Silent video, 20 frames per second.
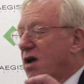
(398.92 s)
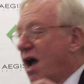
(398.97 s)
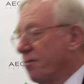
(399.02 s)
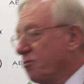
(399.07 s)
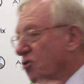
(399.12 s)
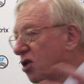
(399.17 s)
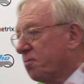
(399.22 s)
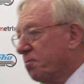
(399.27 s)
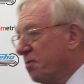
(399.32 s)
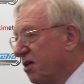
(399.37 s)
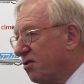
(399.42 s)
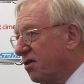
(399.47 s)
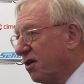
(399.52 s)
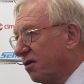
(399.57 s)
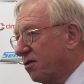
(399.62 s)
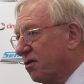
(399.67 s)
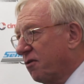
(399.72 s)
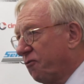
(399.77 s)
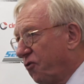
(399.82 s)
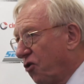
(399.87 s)
I'm not
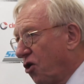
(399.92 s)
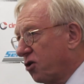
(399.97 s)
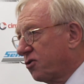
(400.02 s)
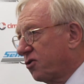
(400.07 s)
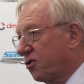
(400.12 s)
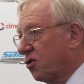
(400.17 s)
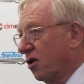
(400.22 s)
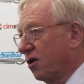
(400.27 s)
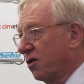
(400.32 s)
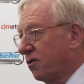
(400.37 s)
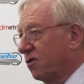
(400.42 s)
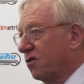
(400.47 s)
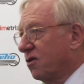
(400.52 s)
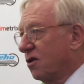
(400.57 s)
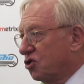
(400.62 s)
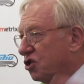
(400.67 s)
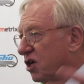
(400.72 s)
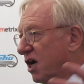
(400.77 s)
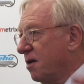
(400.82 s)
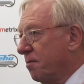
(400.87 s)
missing the Foxcons,
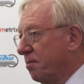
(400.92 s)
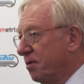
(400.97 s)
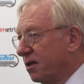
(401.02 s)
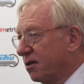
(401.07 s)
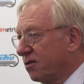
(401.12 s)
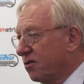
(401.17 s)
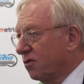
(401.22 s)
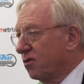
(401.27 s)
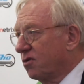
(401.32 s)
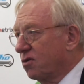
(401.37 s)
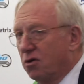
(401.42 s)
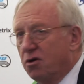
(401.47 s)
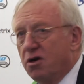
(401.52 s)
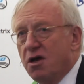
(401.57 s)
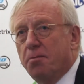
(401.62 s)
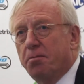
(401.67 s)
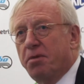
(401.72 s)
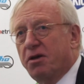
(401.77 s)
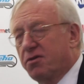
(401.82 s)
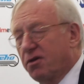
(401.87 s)
the J-Bills and so,
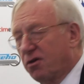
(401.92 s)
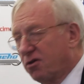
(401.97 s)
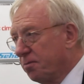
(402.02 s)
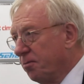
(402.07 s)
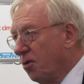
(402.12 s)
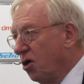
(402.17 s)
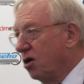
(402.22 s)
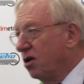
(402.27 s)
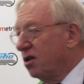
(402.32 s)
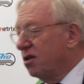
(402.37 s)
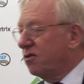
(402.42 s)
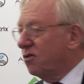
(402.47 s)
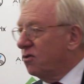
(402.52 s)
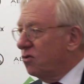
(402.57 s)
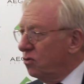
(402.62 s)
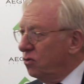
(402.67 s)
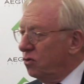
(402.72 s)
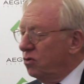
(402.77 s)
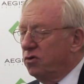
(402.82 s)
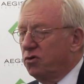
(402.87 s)
but the smalls
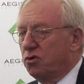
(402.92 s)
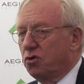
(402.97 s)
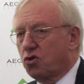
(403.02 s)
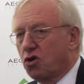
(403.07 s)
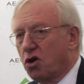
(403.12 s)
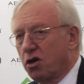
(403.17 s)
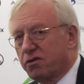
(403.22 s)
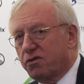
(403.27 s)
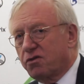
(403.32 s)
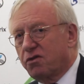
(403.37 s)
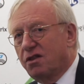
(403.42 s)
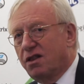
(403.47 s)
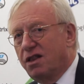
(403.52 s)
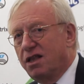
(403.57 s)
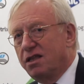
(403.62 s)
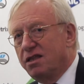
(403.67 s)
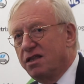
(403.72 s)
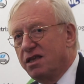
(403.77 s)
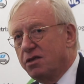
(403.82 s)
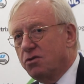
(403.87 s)
you
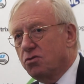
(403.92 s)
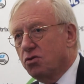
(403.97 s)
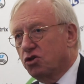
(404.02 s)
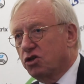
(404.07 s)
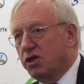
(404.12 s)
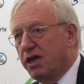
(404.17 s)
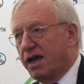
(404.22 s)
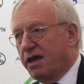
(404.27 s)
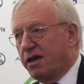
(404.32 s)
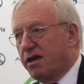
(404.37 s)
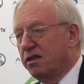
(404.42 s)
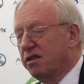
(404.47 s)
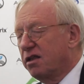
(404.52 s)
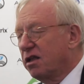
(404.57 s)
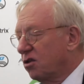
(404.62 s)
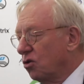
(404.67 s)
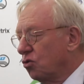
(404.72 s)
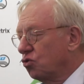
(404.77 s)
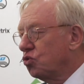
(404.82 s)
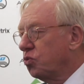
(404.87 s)
constantly need to check, and
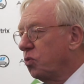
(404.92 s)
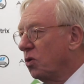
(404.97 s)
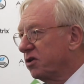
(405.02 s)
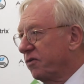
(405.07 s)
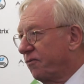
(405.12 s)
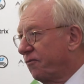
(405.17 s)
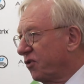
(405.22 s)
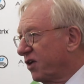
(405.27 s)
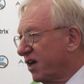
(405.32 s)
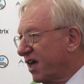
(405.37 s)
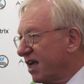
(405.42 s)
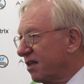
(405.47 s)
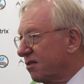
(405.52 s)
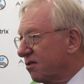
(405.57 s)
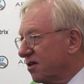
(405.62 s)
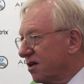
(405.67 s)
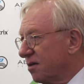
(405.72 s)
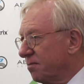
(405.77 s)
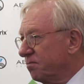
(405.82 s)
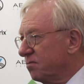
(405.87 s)
I don't want to
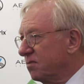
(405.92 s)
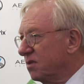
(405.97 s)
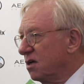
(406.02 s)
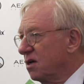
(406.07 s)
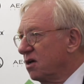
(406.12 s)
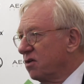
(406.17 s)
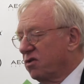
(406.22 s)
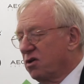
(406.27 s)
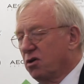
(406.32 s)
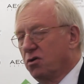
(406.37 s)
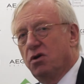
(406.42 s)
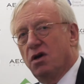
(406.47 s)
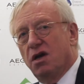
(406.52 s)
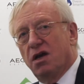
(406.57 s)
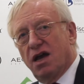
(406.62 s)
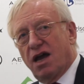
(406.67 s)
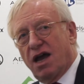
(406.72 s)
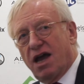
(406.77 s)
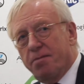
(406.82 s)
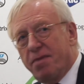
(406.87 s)
forget them. So
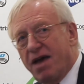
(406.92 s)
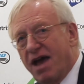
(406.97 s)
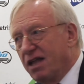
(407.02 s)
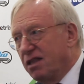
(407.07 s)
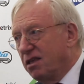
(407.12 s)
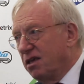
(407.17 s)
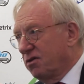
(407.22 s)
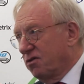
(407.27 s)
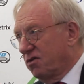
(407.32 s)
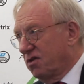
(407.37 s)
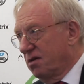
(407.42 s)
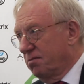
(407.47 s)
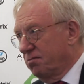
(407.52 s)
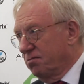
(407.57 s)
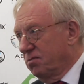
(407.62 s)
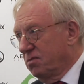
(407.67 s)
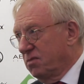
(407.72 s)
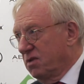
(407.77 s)
I'm adding them.